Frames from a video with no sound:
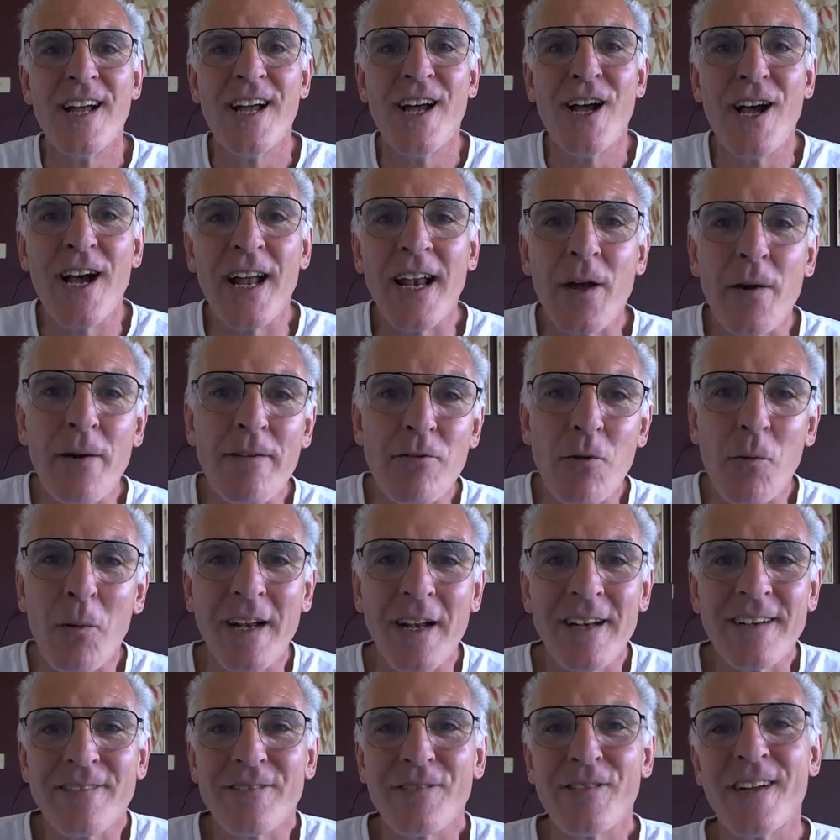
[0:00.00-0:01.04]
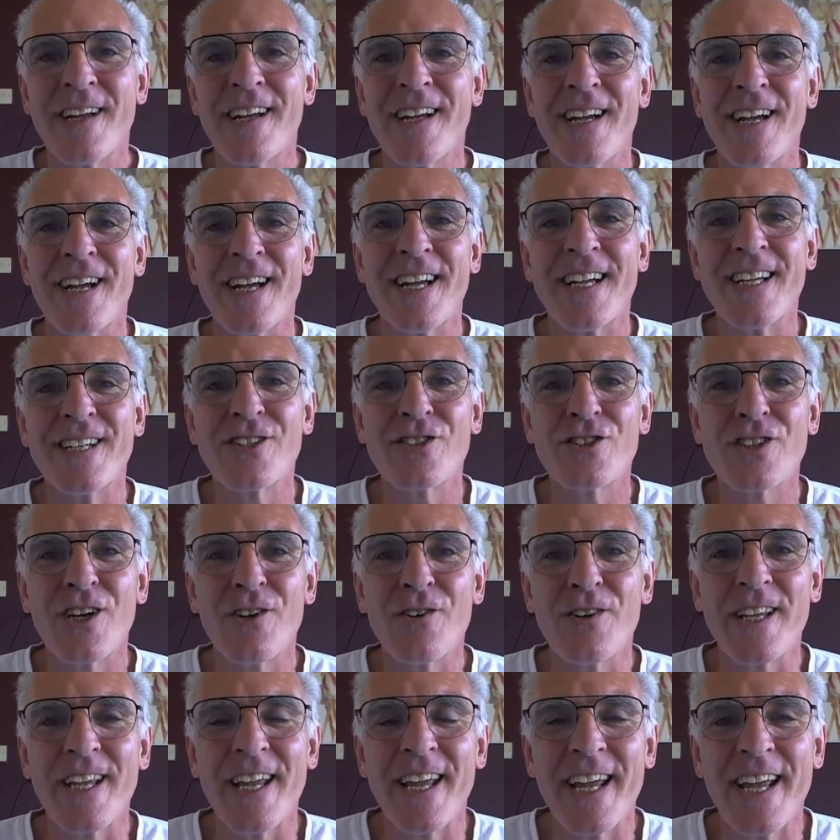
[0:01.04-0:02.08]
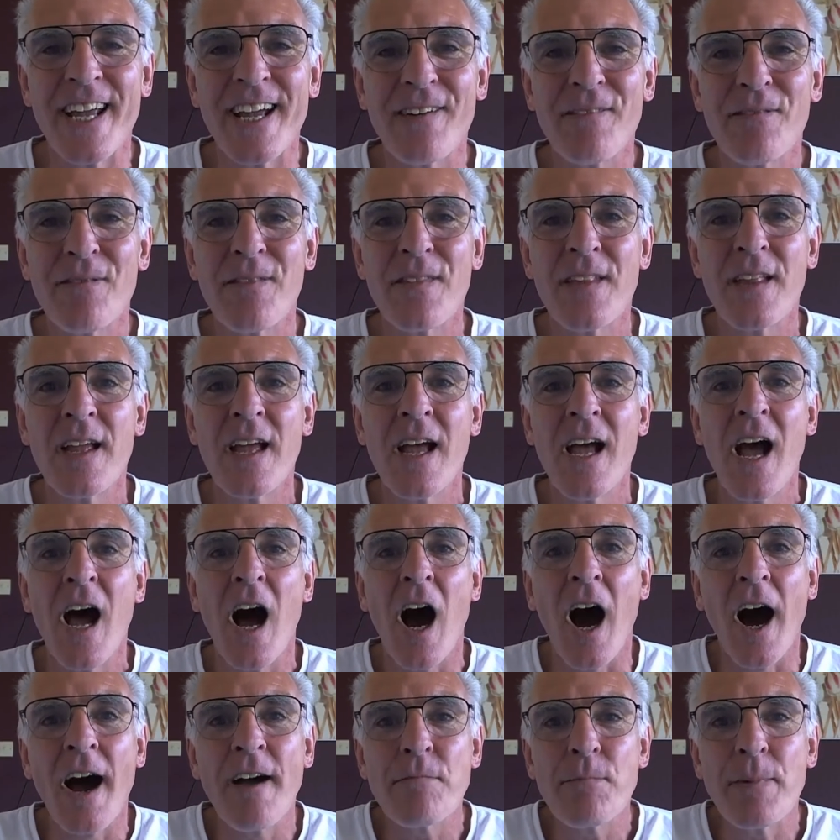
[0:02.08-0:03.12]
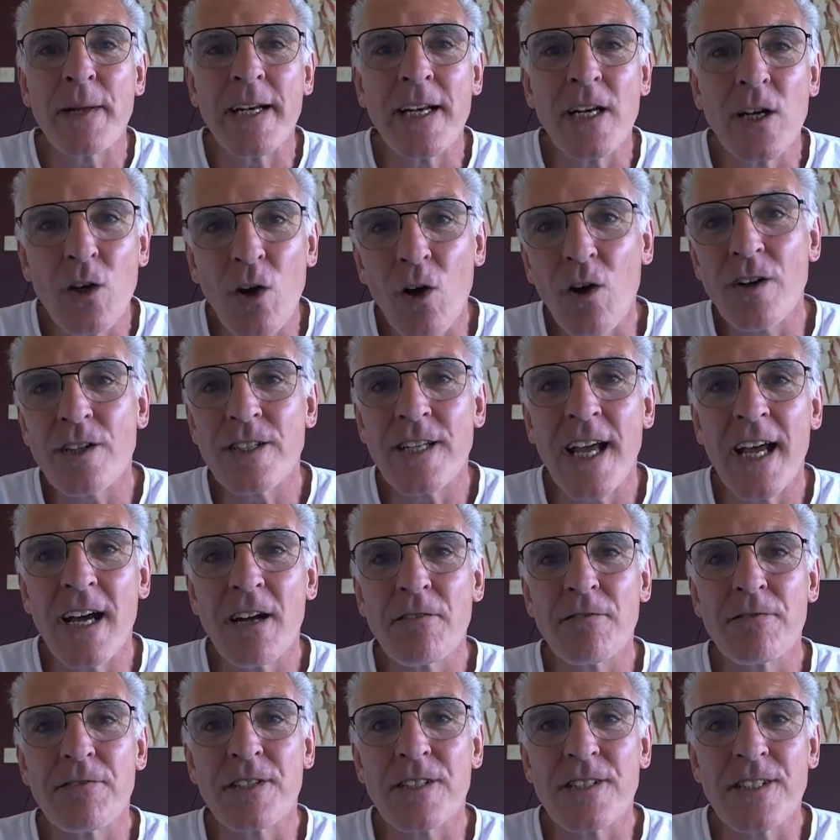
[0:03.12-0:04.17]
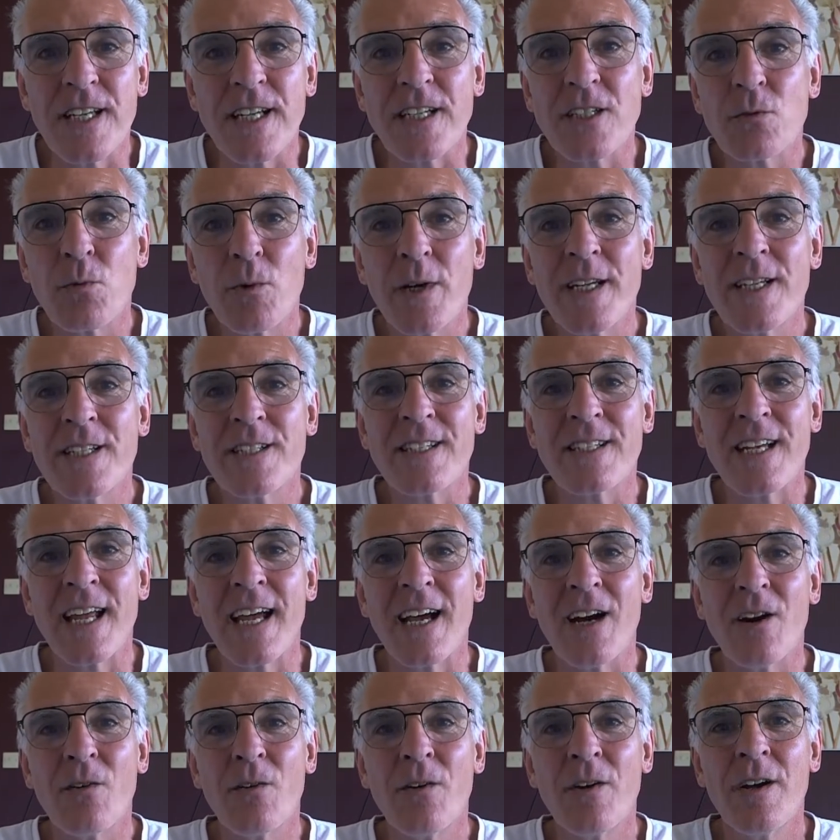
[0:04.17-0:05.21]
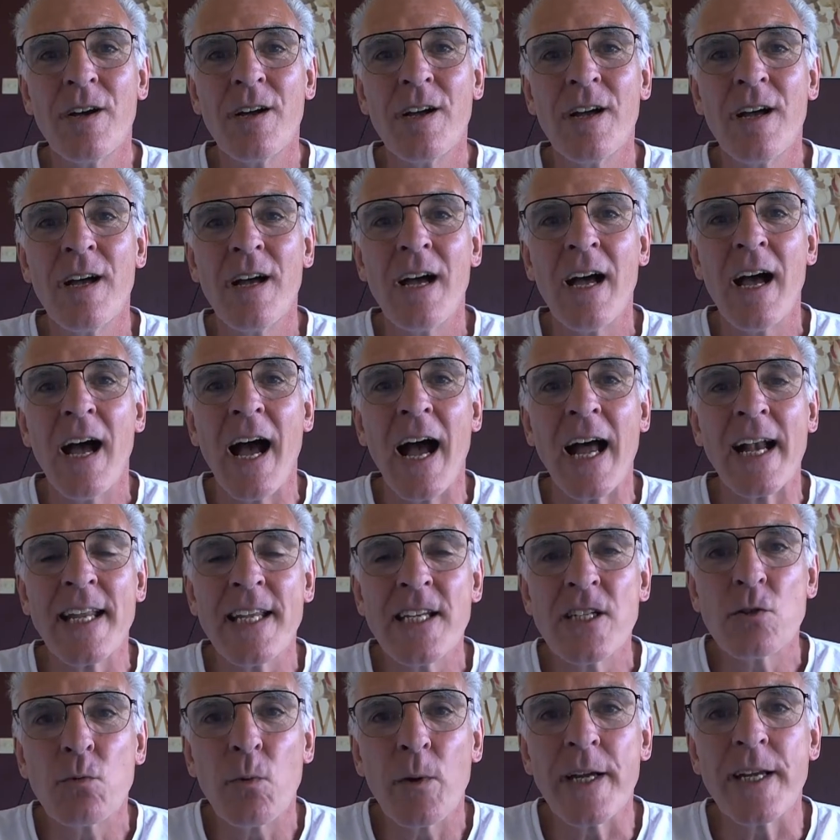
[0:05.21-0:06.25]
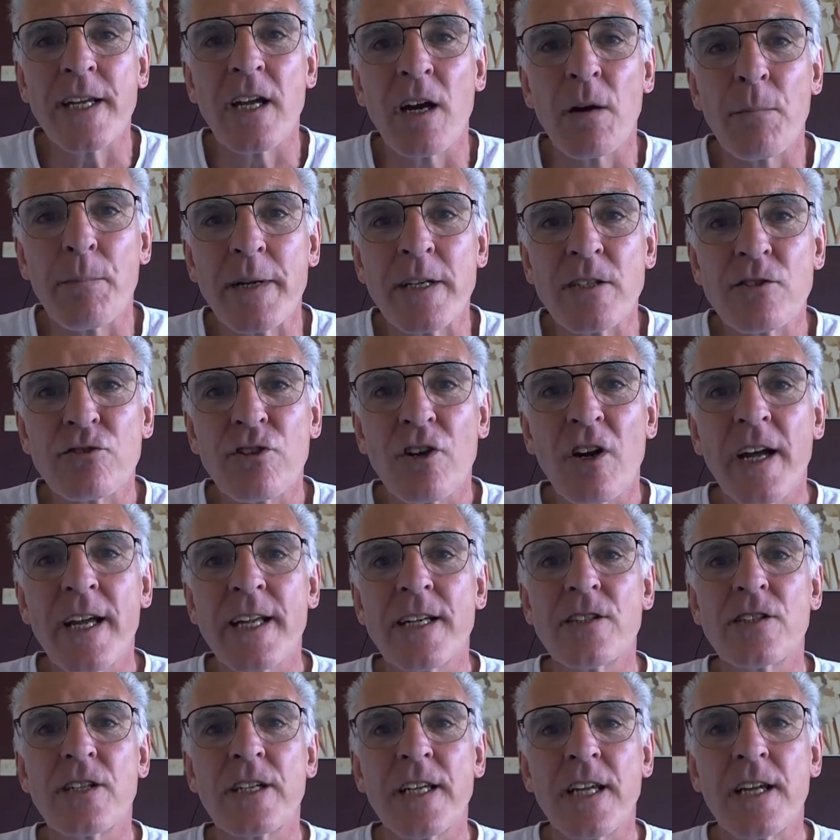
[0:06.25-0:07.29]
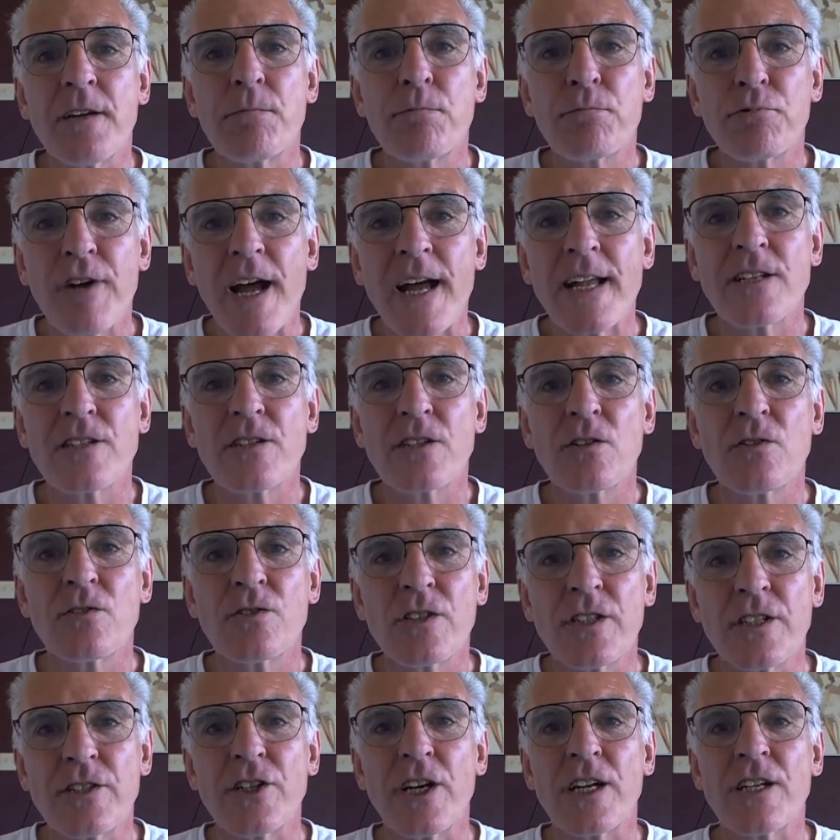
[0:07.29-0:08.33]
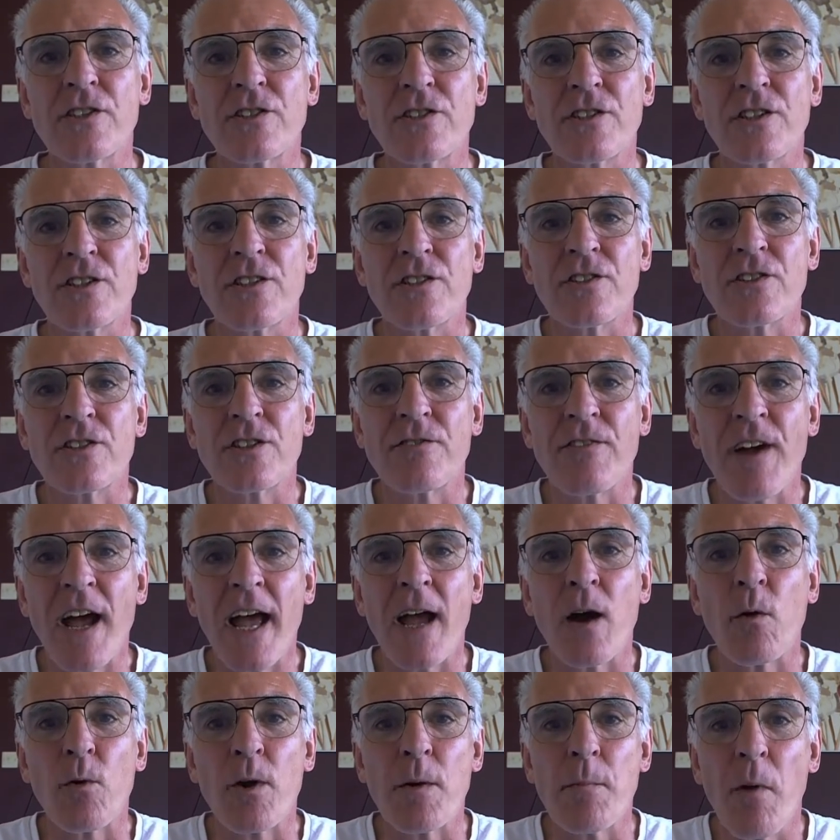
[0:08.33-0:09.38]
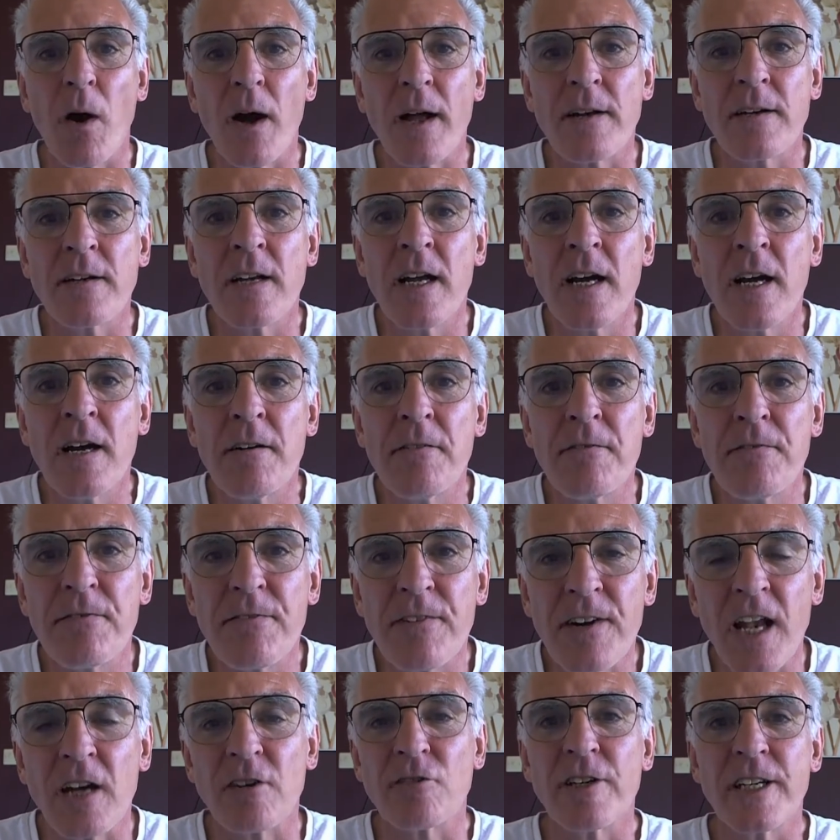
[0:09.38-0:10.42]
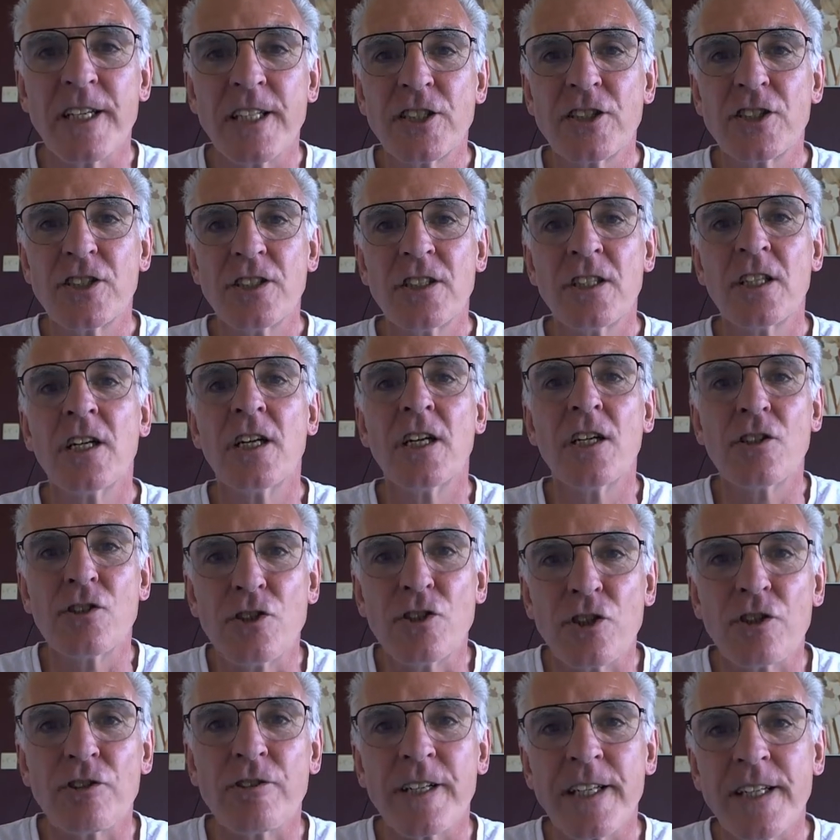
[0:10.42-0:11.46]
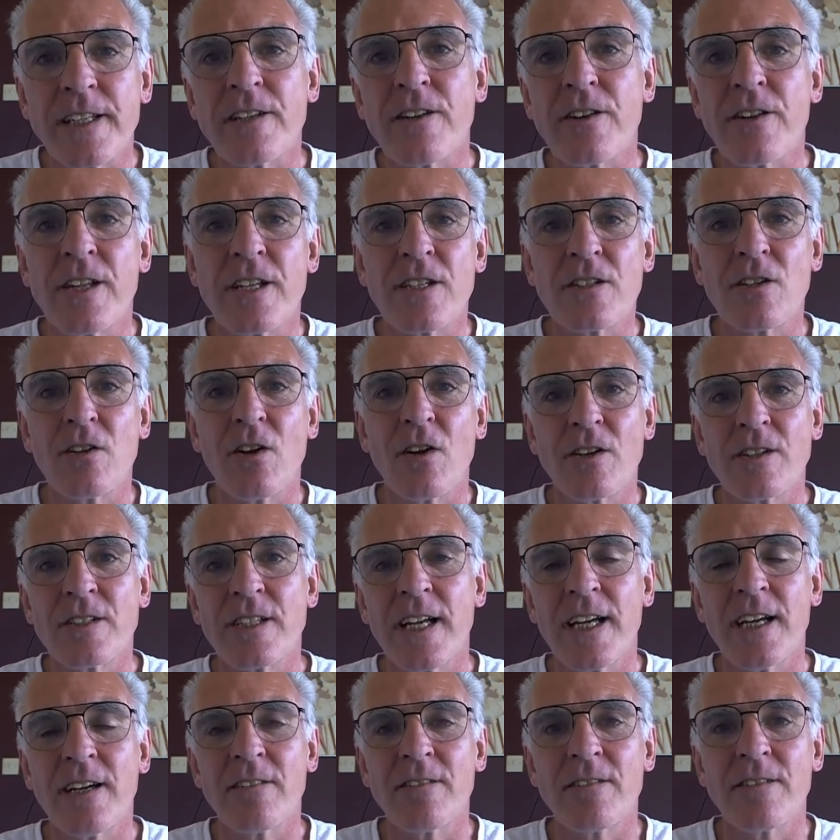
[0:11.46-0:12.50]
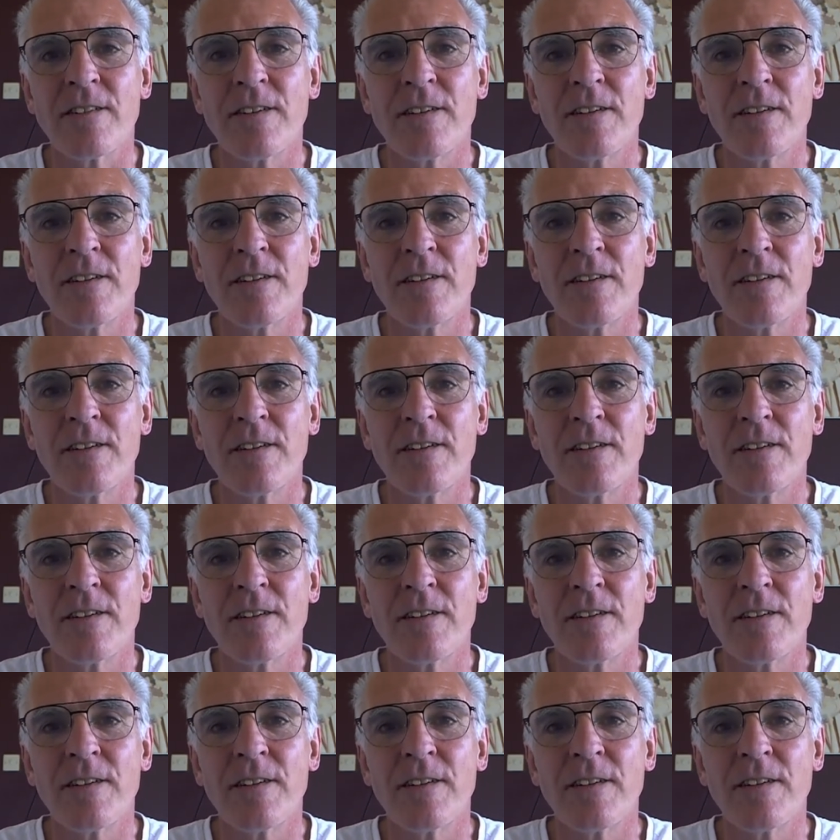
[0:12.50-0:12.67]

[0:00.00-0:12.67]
Hello everyone, it's Tony here. I've been in lockdown for 6 weeks now, and each week I've been trying to give practical suggestions of how we might flourish during this lockdown.